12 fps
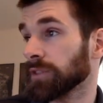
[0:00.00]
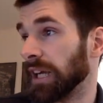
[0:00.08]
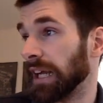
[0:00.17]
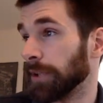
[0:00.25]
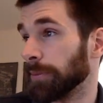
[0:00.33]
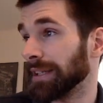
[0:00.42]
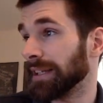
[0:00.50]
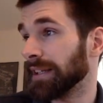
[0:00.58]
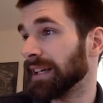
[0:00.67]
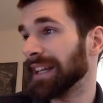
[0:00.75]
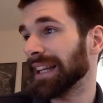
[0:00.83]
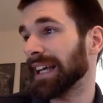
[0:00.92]
A little
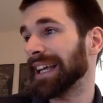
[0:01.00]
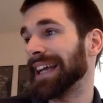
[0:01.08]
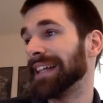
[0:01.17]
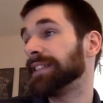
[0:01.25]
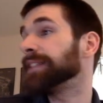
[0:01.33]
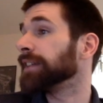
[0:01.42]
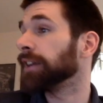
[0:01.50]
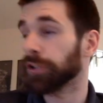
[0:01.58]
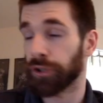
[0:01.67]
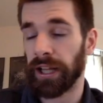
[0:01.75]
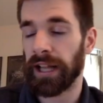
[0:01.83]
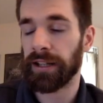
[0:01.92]
bit like
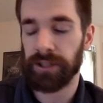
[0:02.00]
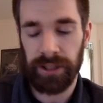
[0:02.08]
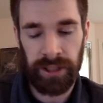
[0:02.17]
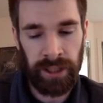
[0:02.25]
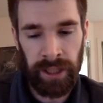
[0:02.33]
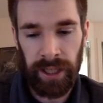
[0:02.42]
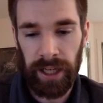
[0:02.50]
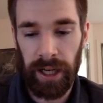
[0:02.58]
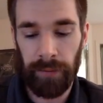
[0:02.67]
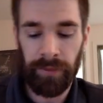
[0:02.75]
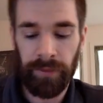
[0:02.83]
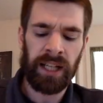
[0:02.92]

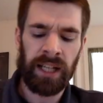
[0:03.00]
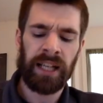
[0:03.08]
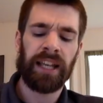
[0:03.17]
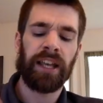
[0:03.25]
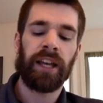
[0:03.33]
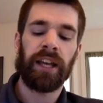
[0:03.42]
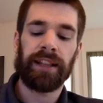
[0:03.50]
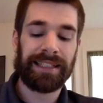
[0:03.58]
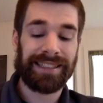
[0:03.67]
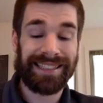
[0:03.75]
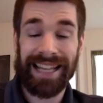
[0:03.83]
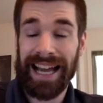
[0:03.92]
$1,800.
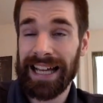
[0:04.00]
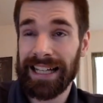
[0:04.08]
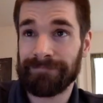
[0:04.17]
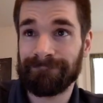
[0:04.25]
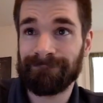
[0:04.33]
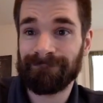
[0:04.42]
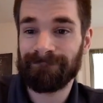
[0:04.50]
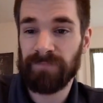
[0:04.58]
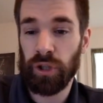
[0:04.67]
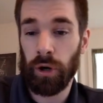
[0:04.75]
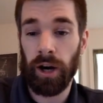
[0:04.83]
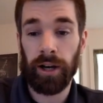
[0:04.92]
That's not
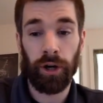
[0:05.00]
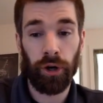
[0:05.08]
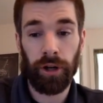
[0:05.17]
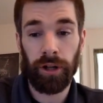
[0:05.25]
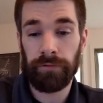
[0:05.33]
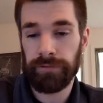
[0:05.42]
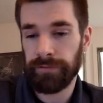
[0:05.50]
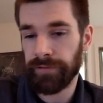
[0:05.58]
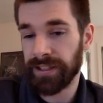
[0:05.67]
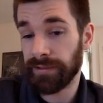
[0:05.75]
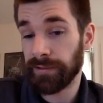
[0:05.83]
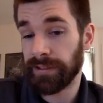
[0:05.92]
unheard of.
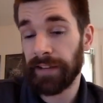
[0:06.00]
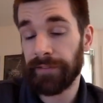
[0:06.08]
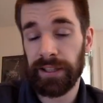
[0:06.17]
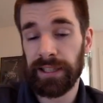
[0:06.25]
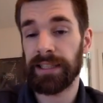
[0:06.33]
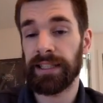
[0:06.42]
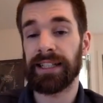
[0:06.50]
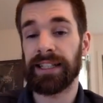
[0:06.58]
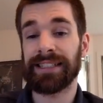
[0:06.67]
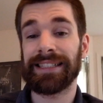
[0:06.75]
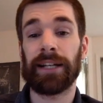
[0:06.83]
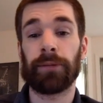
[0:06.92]
This is definitely an
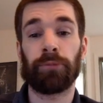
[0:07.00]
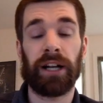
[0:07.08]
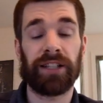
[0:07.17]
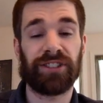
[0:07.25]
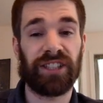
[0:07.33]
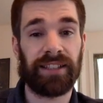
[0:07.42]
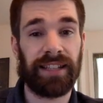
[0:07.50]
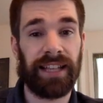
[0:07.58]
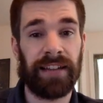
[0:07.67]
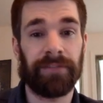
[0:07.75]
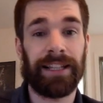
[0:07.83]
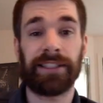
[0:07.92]
exciting project. They
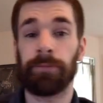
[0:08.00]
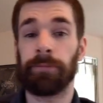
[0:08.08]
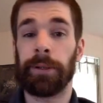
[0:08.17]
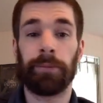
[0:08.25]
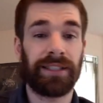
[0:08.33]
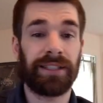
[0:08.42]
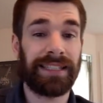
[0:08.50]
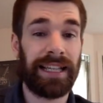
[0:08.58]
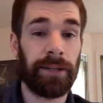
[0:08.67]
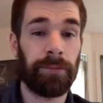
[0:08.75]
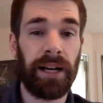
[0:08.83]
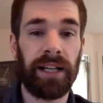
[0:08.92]
have lots of people
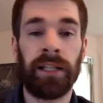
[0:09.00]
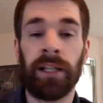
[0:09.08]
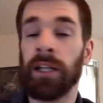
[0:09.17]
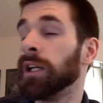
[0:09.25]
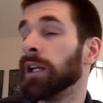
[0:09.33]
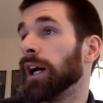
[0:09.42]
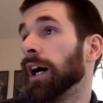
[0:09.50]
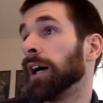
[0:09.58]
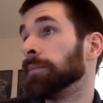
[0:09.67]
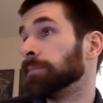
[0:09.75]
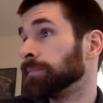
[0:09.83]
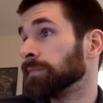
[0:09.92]
excited by it,
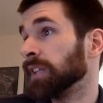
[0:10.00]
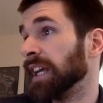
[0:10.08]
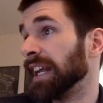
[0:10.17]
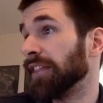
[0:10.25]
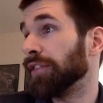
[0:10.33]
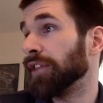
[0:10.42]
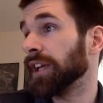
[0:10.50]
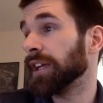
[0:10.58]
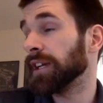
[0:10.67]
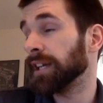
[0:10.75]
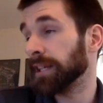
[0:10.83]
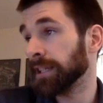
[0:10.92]
and I
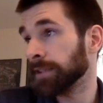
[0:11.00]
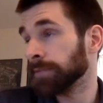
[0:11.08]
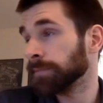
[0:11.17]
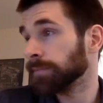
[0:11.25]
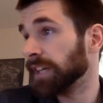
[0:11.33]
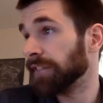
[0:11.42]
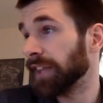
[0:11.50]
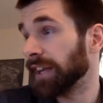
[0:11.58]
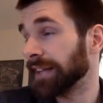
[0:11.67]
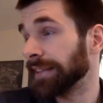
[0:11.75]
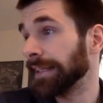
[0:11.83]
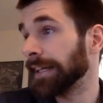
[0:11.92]
think if they
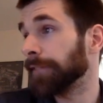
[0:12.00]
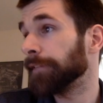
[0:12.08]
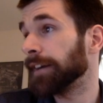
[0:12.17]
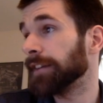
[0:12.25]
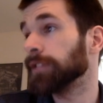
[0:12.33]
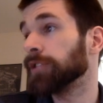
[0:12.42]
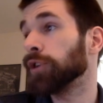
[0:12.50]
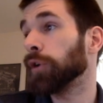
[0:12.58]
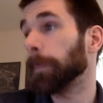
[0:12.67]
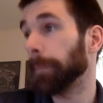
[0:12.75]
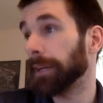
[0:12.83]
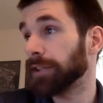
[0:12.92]
clarify the
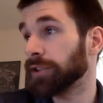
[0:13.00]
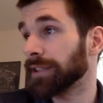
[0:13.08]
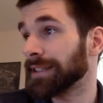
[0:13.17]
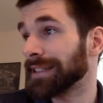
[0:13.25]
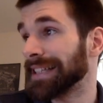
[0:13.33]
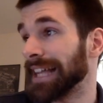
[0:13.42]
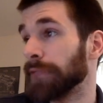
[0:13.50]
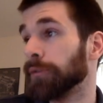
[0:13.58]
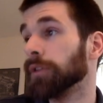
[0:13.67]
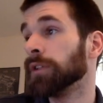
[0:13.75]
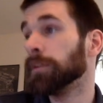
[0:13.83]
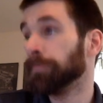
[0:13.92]
token metrics, that
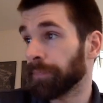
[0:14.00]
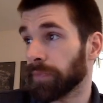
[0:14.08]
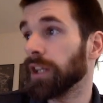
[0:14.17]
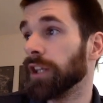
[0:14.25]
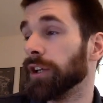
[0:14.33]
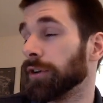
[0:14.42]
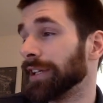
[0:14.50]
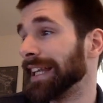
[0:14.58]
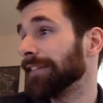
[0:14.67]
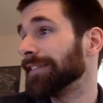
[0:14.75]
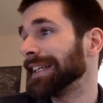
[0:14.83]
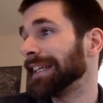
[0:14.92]
will
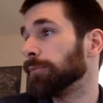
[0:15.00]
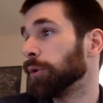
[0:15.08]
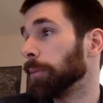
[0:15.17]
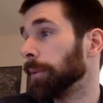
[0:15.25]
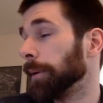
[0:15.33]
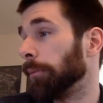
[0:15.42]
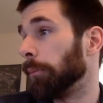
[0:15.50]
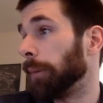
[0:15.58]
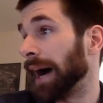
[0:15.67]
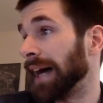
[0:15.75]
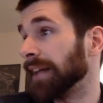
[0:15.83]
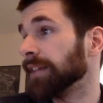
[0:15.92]
definitely get more people
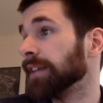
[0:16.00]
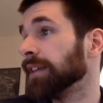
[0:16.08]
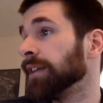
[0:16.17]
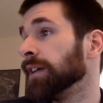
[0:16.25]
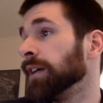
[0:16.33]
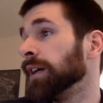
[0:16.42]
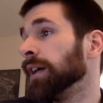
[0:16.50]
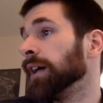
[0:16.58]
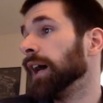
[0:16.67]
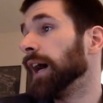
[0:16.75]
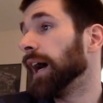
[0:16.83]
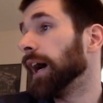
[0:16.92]
behind it.
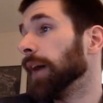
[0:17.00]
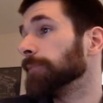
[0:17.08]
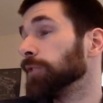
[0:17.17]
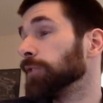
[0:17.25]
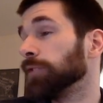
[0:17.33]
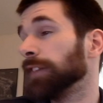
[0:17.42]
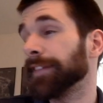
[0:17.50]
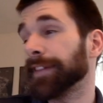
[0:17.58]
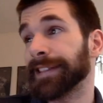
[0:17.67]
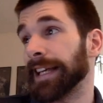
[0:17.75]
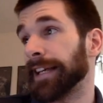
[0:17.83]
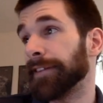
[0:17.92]
So definitely
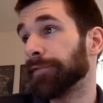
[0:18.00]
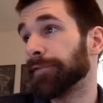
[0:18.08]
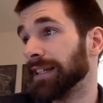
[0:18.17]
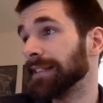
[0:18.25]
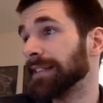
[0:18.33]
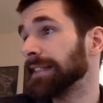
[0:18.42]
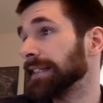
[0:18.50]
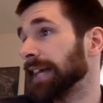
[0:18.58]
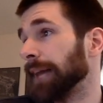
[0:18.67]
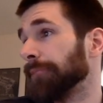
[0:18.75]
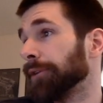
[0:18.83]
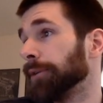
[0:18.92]
excited for this.
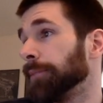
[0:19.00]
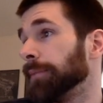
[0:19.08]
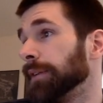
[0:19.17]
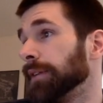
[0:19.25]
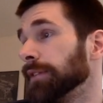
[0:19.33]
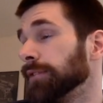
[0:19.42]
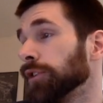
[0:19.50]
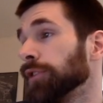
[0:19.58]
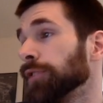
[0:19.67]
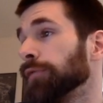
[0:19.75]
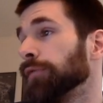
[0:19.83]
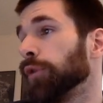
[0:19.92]
I'm going to be
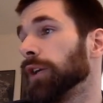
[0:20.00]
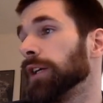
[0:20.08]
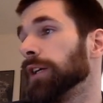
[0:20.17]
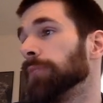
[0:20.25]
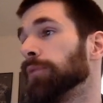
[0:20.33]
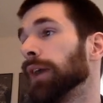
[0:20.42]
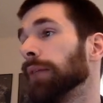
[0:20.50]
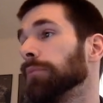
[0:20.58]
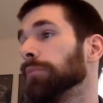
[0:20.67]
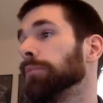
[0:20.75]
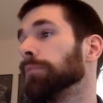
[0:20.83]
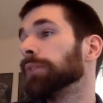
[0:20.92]
looking for it and
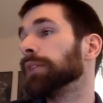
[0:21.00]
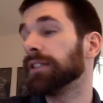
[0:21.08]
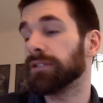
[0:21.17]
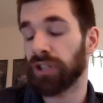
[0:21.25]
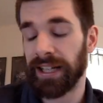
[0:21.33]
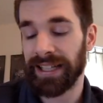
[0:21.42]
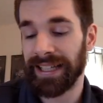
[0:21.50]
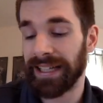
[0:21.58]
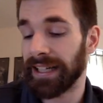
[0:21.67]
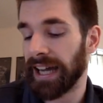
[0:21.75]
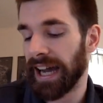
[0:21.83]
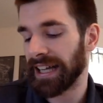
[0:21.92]
probably trying to get
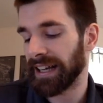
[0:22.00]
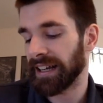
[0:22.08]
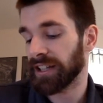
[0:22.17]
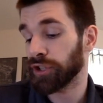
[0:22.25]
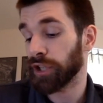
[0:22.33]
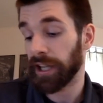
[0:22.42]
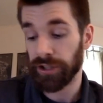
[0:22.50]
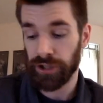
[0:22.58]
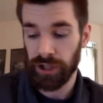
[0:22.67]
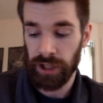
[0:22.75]
it on an exchange.